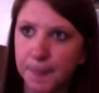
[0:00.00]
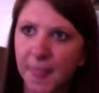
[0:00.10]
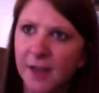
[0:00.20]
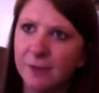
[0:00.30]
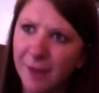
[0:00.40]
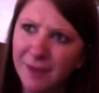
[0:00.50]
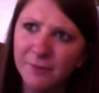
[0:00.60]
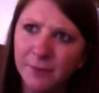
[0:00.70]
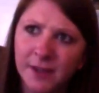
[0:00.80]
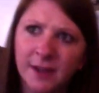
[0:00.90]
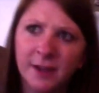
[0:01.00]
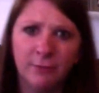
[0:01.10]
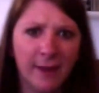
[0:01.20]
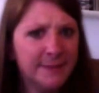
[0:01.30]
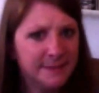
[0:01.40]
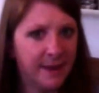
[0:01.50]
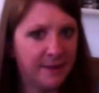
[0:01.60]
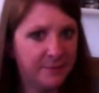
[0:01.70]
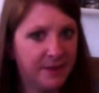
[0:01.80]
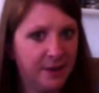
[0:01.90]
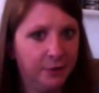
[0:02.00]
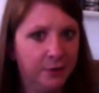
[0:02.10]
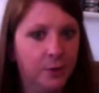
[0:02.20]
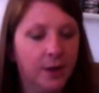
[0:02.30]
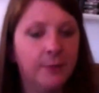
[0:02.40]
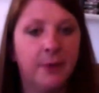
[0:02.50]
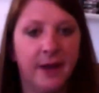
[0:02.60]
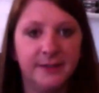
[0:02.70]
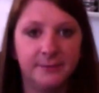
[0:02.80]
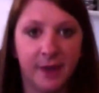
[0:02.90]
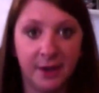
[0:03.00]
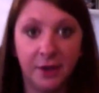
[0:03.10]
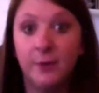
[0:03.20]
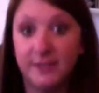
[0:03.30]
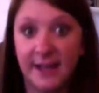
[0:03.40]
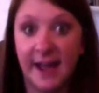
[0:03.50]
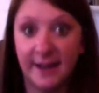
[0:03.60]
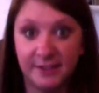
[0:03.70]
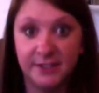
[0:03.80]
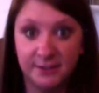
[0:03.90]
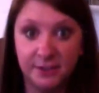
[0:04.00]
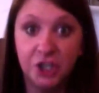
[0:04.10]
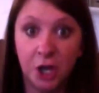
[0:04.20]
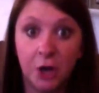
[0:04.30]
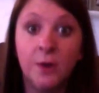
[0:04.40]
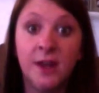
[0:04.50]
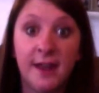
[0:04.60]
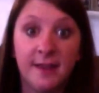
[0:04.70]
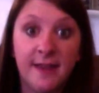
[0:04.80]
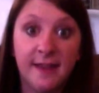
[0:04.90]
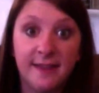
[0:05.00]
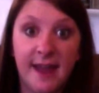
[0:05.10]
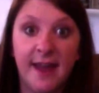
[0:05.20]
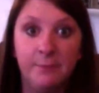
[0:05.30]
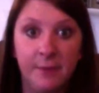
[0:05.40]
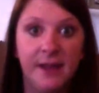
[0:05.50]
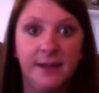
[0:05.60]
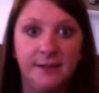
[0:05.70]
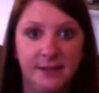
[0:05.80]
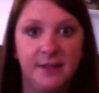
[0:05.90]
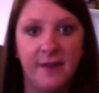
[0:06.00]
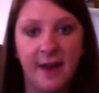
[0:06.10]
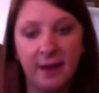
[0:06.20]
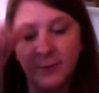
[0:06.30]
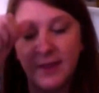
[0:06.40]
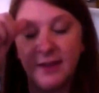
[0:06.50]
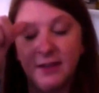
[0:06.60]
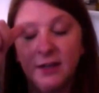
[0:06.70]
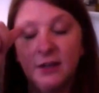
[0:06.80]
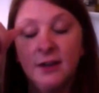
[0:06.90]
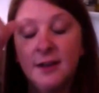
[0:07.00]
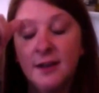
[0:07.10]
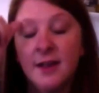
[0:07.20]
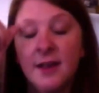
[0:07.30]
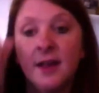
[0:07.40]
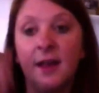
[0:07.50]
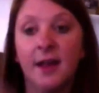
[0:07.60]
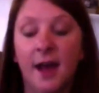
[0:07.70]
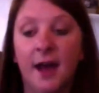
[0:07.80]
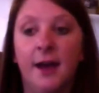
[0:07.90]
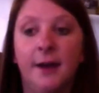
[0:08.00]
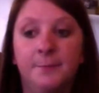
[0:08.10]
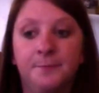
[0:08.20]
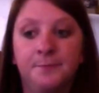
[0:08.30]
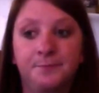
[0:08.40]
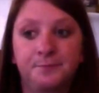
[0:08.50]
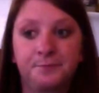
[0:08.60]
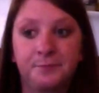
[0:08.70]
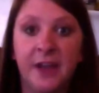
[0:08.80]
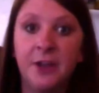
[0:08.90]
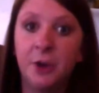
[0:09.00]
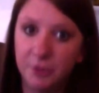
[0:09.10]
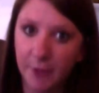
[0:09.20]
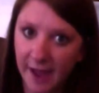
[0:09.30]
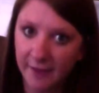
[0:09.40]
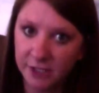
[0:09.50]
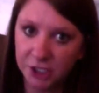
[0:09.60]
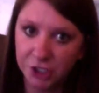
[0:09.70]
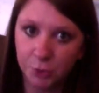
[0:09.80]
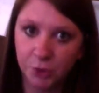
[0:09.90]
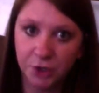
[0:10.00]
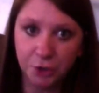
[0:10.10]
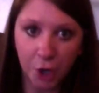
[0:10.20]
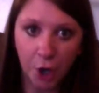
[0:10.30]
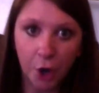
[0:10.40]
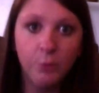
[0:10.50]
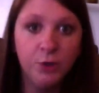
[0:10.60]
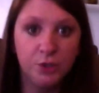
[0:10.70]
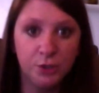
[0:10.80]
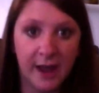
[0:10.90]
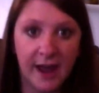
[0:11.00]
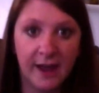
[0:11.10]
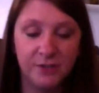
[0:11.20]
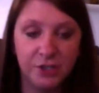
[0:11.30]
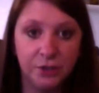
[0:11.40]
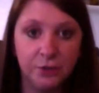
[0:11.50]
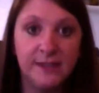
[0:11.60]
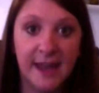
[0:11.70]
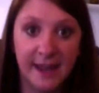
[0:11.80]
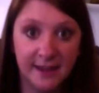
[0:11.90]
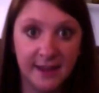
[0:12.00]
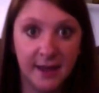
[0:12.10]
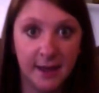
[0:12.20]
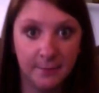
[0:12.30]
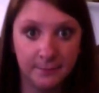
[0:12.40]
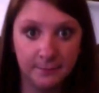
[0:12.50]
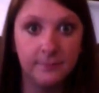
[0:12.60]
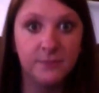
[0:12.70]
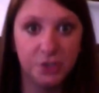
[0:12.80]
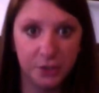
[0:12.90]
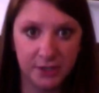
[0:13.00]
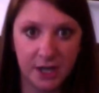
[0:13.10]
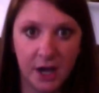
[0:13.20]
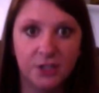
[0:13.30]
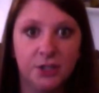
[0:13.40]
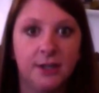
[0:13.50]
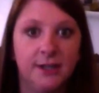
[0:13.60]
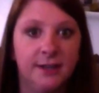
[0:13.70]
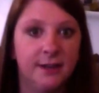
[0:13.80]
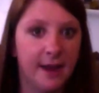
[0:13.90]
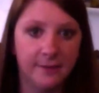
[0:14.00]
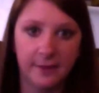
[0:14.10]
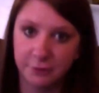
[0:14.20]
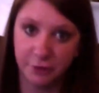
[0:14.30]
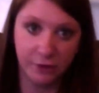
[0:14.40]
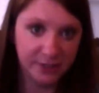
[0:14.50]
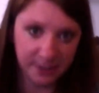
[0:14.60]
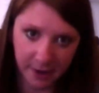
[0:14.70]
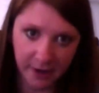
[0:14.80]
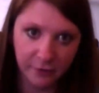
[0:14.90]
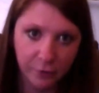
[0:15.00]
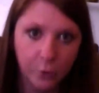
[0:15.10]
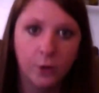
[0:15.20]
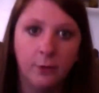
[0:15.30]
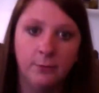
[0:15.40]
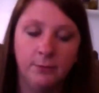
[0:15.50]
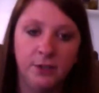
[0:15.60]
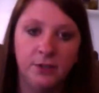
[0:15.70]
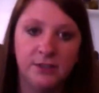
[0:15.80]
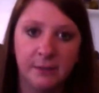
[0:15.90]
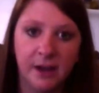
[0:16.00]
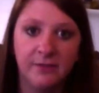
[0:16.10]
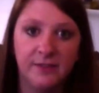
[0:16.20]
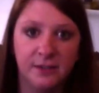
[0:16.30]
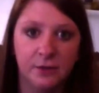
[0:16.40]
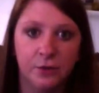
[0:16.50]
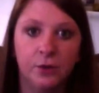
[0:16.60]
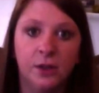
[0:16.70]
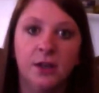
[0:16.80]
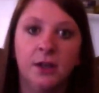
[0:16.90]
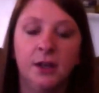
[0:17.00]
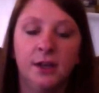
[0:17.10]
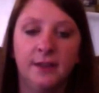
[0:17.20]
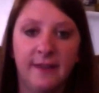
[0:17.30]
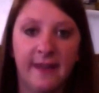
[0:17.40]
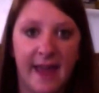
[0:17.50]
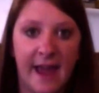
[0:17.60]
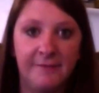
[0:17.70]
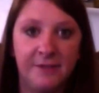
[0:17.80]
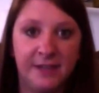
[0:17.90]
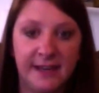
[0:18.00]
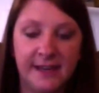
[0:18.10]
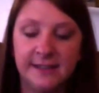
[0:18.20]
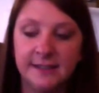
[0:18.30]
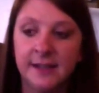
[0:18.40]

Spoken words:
rabies may have been the only one, but I know we did have to show that they had been to the vet with that year. I know if you have any children in your home, you do have to take them to the doctor and I'm sure there's some kind of form, some kind of physical that they have to get.